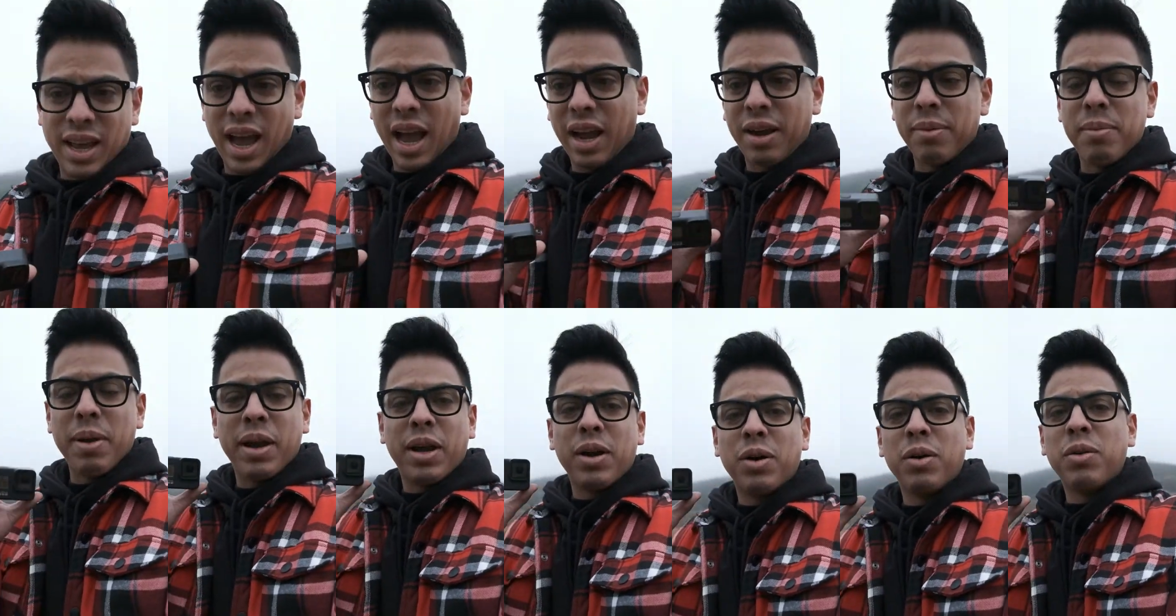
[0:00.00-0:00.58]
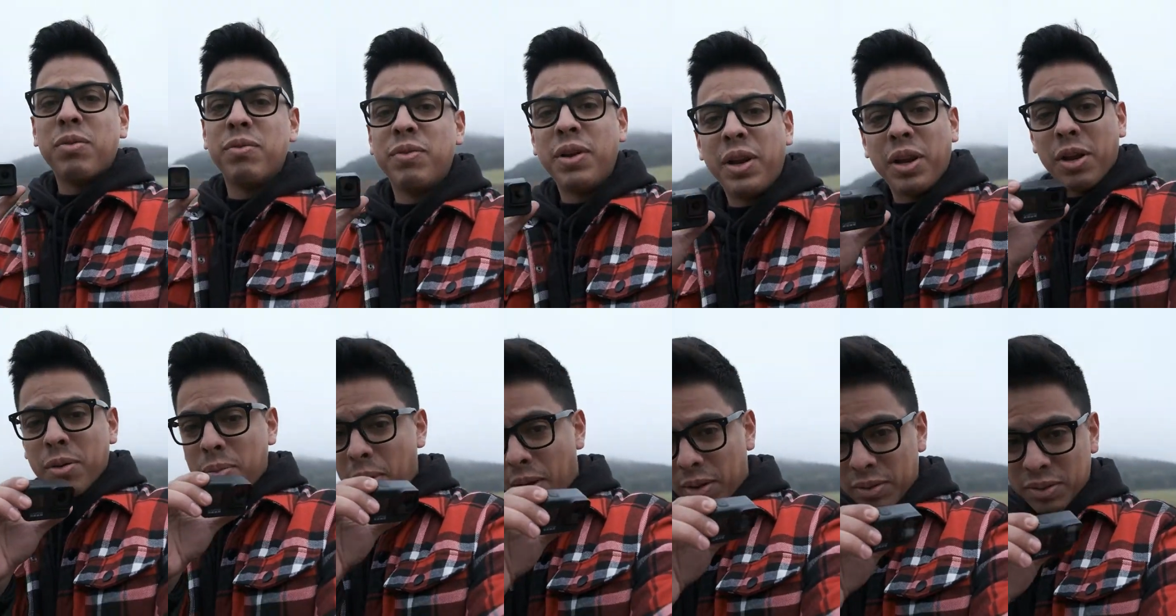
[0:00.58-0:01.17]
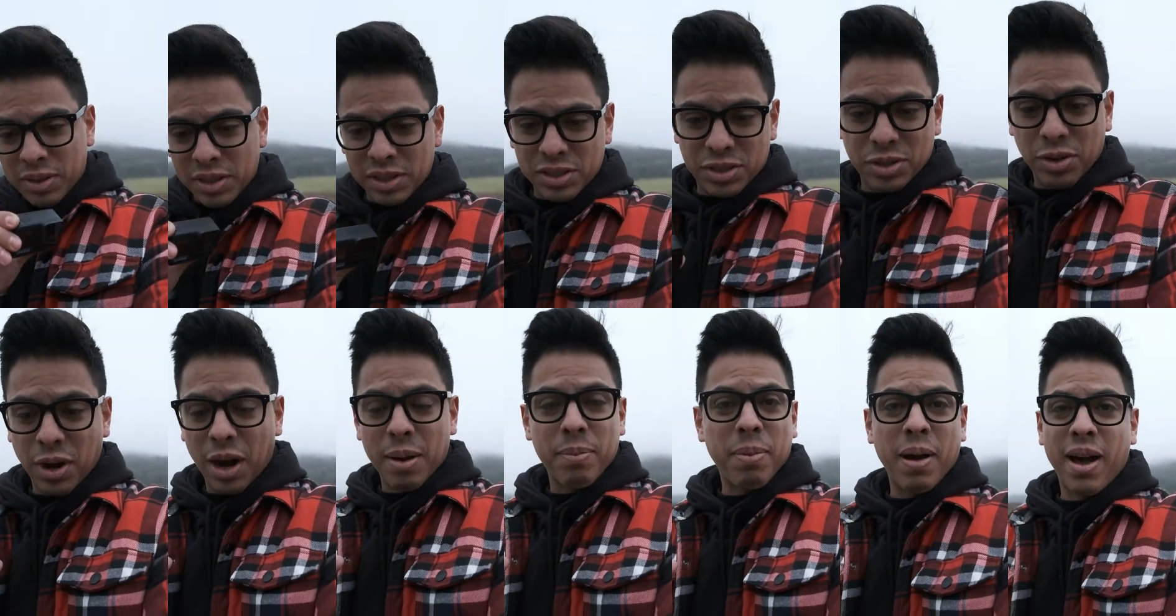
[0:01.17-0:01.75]
I could make a whole video about this
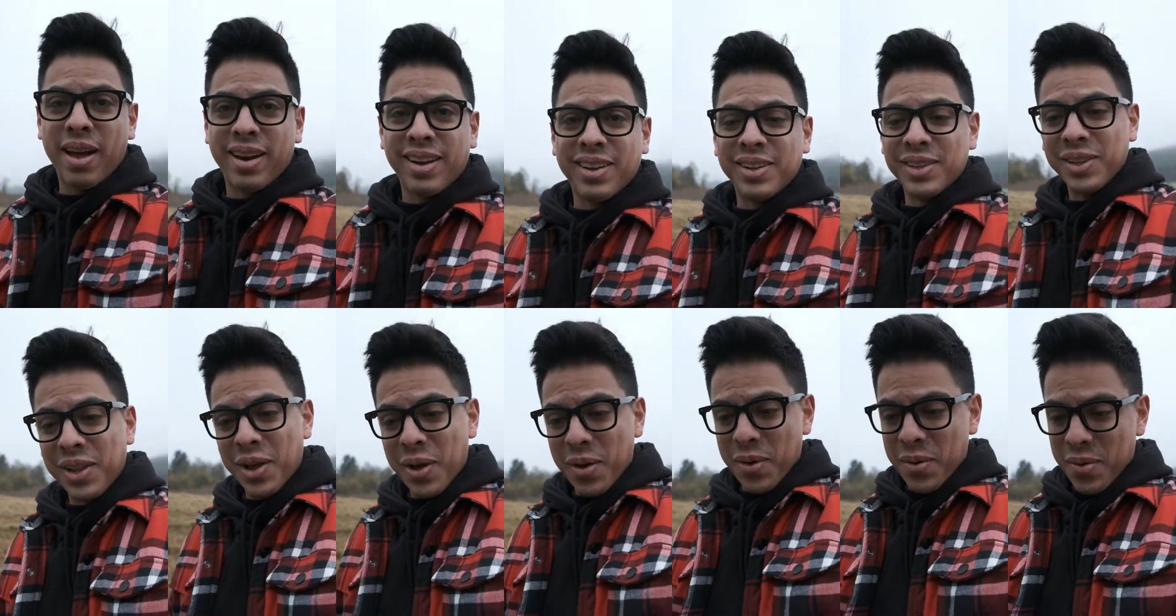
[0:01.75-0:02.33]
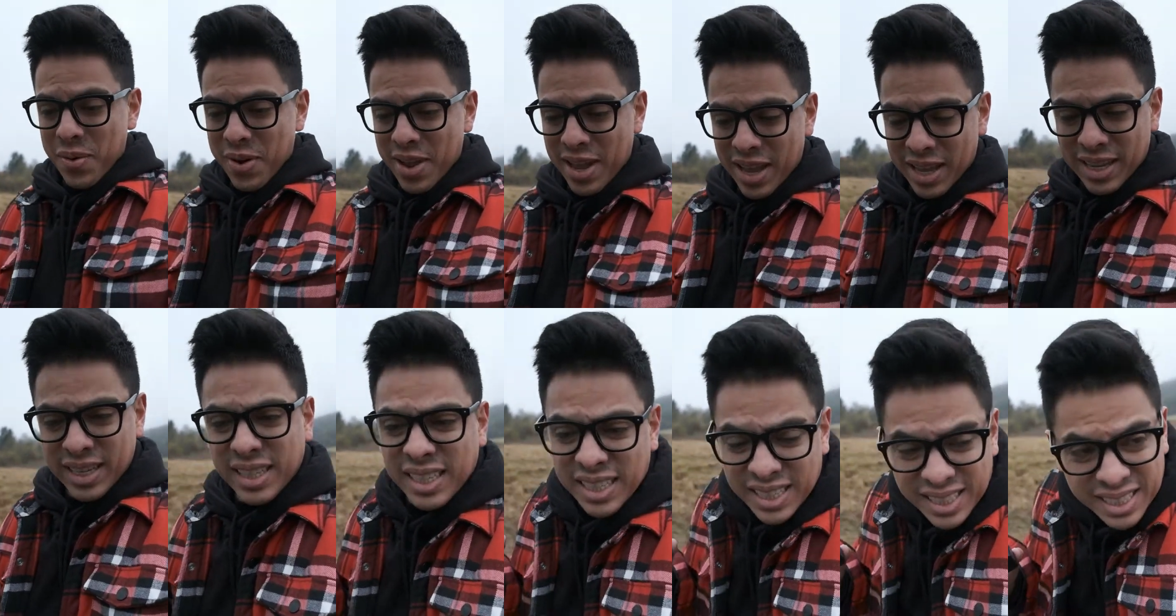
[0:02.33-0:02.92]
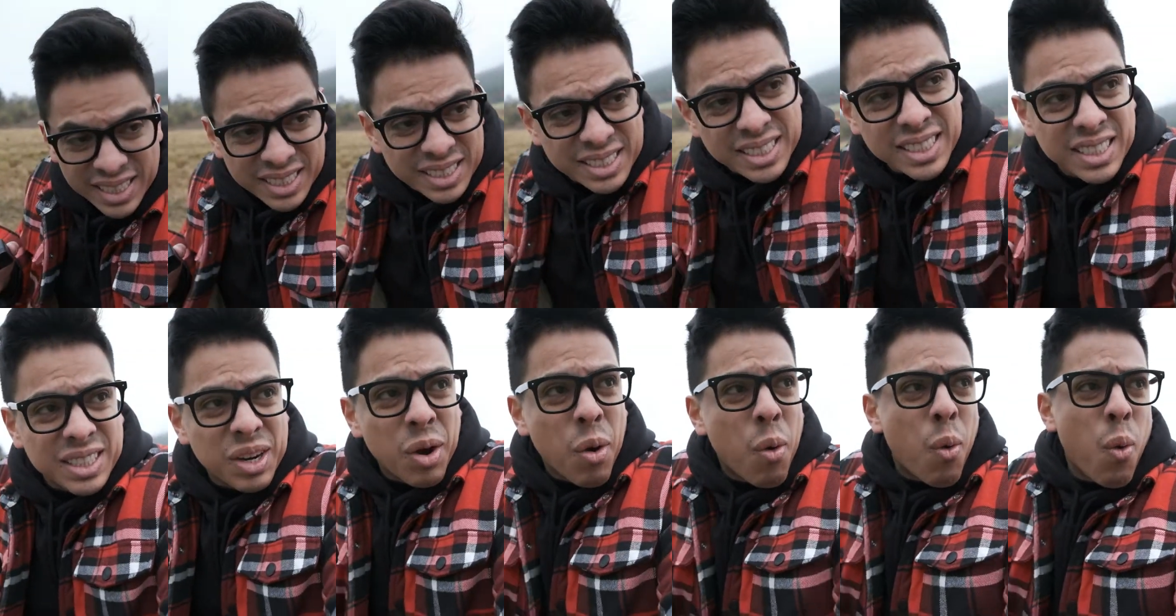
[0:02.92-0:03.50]
tripod alone.
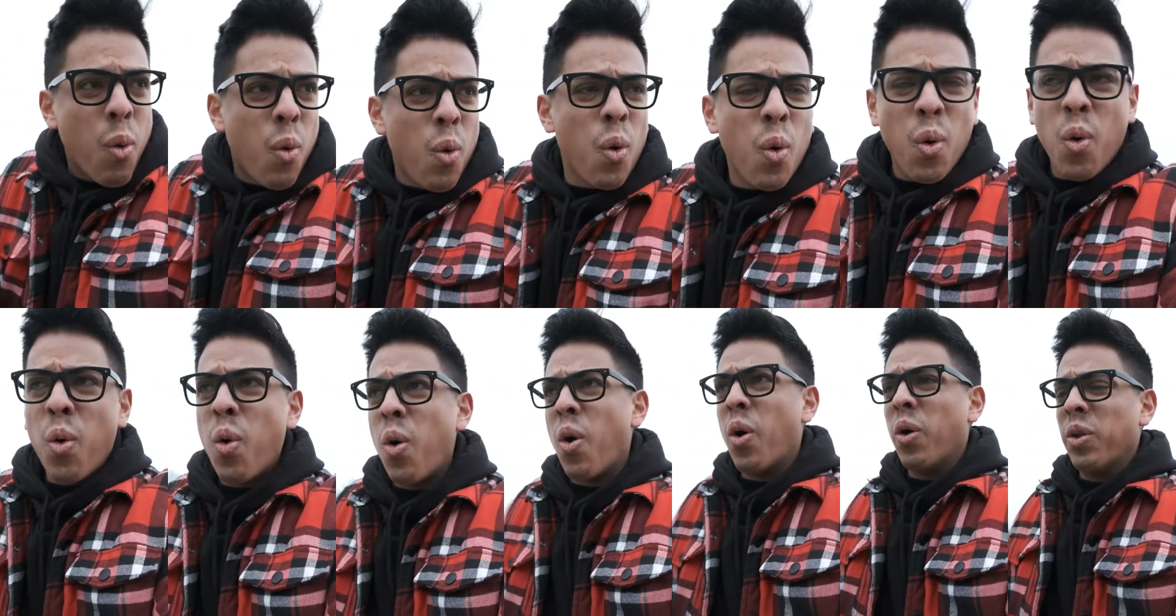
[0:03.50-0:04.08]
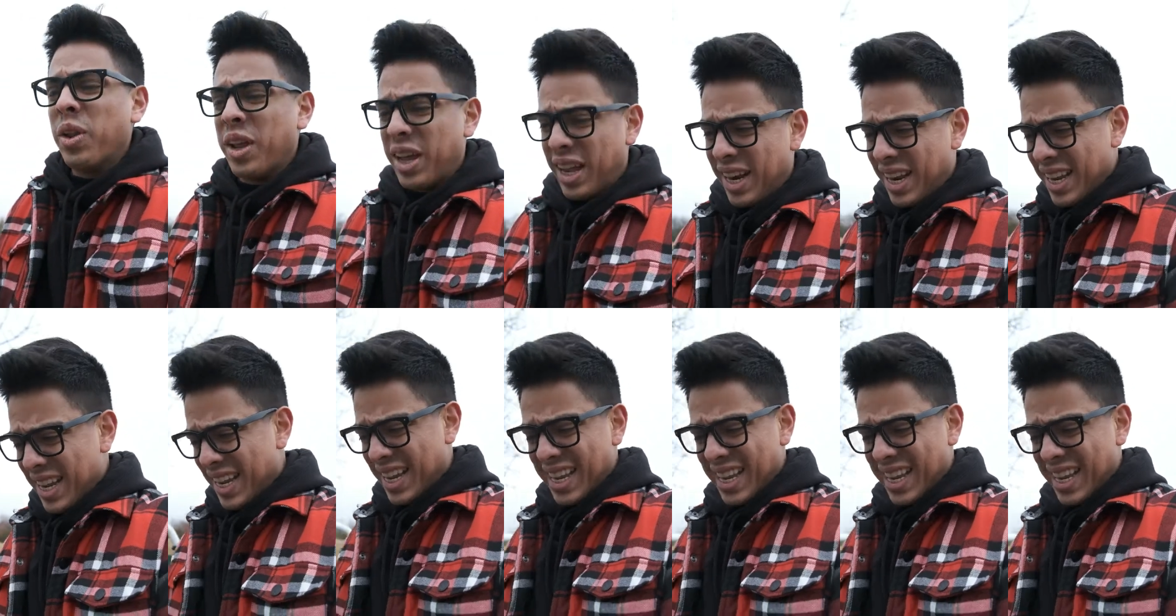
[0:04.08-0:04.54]
Whew, hold on, it's